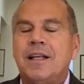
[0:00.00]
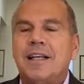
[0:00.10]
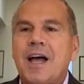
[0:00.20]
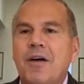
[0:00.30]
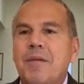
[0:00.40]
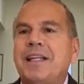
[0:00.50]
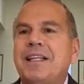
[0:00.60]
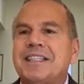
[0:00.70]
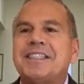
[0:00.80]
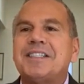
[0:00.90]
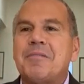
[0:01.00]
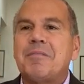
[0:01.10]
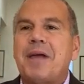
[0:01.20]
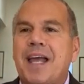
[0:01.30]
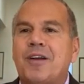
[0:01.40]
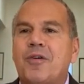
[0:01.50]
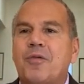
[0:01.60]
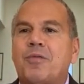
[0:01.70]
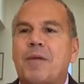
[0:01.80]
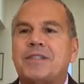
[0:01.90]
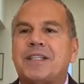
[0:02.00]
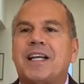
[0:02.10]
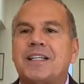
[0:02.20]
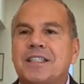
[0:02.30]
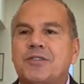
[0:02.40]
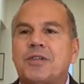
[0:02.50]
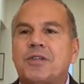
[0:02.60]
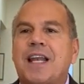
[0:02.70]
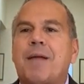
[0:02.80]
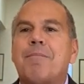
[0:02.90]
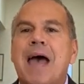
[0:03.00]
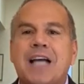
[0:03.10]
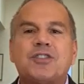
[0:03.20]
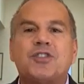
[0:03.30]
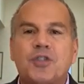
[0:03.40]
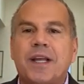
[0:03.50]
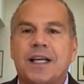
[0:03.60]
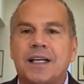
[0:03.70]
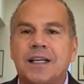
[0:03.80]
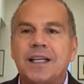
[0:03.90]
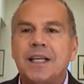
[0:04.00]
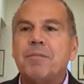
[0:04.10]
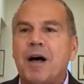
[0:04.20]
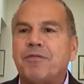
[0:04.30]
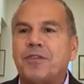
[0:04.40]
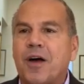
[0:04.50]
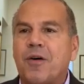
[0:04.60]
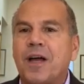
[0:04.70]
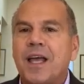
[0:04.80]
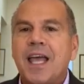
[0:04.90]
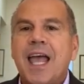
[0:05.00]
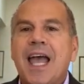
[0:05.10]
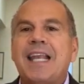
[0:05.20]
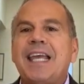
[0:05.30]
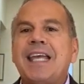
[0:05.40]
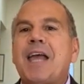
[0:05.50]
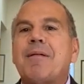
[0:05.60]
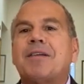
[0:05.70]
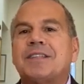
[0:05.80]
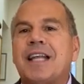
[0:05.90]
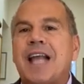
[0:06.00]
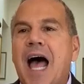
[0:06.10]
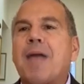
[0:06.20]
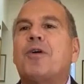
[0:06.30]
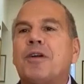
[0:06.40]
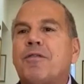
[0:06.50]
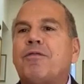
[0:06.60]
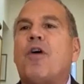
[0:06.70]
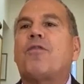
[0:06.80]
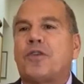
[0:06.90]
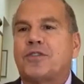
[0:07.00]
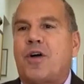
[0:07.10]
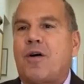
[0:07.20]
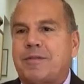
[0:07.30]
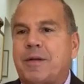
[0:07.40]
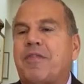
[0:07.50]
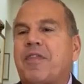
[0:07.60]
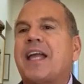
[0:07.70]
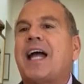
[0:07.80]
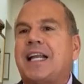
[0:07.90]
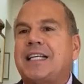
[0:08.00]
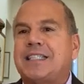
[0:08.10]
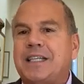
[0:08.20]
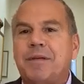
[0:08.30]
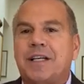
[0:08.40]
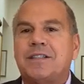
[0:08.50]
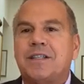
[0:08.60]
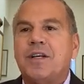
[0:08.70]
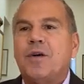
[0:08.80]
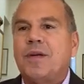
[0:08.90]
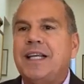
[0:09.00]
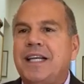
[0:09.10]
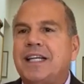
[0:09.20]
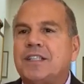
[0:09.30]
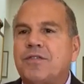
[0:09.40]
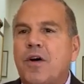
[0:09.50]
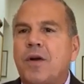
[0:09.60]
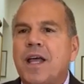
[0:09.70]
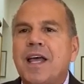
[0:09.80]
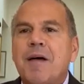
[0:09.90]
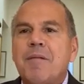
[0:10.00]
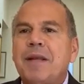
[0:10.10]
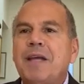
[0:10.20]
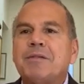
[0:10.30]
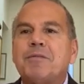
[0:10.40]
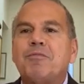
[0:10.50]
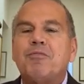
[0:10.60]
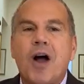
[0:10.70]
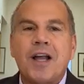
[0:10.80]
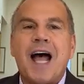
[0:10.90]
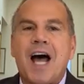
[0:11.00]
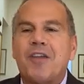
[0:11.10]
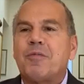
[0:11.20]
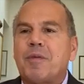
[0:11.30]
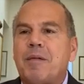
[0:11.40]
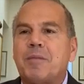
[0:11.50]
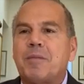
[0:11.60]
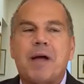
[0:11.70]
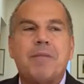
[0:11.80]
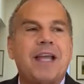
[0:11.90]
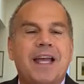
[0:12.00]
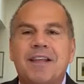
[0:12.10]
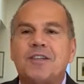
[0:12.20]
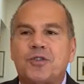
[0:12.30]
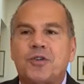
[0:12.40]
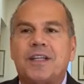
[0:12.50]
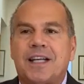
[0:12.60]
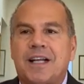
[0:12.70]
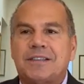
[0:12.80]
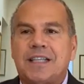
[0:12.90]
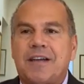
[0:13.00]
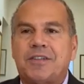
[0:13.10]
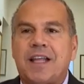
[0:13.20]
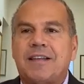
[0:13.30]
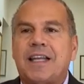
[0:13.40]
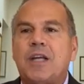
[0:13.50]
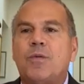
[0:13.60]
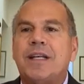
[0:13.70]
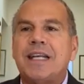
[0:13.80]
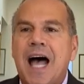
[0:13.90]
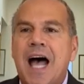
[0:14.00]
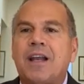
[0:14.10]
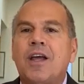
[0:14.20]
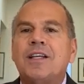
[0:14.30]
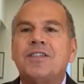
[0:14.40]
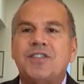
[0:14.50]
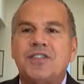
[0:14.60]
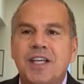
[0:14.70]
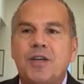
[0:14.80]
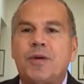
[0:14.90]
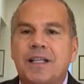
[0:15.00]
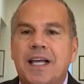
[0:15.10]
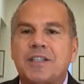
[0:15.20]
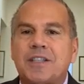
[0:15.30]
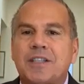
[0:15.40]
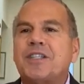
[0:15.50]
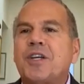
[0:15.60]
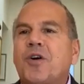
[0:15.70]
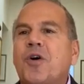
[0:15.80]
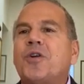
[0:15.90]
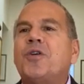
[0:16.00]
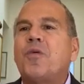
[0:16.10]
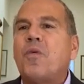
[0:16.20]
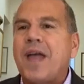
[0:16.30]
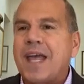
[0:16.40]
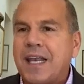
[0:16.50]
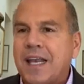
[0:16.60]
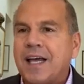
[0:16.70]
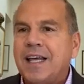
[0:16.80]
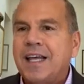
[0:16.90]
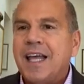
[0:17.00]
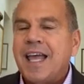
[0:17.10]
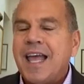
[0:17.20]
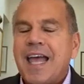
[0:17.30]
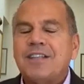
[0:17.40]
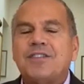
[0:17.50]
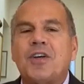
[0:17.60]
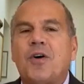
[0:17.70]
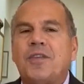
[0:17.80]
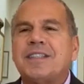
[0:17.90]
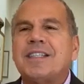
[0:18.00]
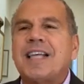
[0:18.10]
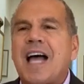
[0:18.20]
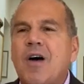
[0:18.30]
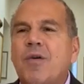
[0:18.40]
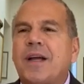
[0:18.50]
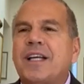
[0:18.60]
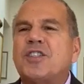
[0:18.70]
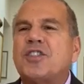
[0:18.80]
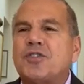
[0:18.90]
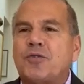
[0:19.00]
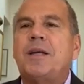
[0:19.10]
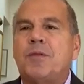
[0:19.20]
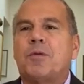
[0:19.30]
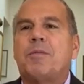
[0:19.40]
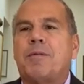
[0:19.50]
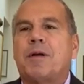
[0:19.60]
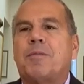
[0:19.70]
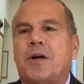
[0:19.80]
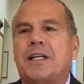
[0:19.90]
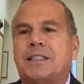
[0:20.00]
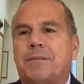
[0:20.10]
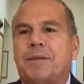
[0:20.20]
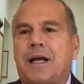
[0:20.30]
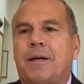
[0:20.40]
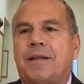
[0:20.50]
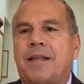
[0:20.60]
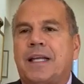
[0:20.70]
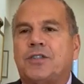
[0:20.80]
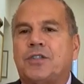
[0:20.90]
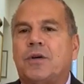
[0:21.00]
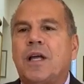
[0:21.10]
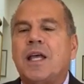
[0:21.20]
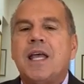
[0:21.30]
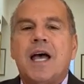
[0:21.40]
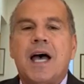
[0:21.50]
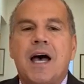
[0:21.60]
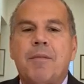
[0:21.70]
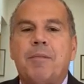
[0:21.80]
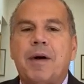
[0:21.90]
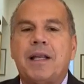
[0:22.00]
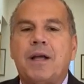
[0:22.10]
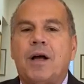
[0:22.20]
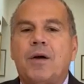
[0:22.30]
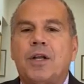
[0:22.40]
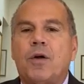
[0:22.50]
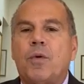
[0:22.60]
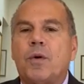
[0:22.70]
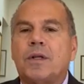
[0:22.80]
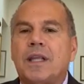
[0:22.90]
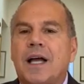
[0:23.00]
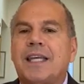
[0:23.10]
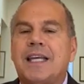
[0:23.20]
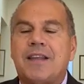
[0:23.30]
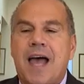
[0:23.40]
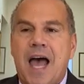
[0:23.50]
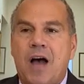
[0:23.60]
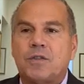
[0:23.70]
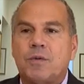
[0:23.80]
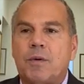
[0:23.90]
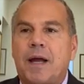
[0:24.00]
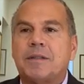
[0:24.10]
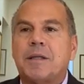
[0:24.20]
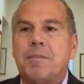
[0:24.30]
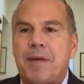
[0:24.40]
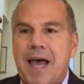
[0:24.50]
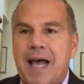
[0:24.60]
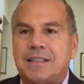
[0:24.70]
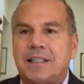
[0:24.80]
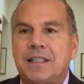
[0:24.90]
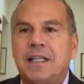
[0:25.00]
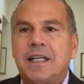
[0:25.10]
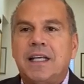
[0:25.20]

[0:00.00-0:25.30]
Now, I mean, this is a man who represented a district that had mass shooting in Buffalo. And he came out and said, I'm going to vote for an assault weapons ban. Thank God he did, because we needed his vote. But he was run out of the Republican primary and then shortly announced after that he would not seek re-election because he couldn't win. And so this is how extreme the Republican Party has become on that issue. But we were lucky in the House. We were able to pass it.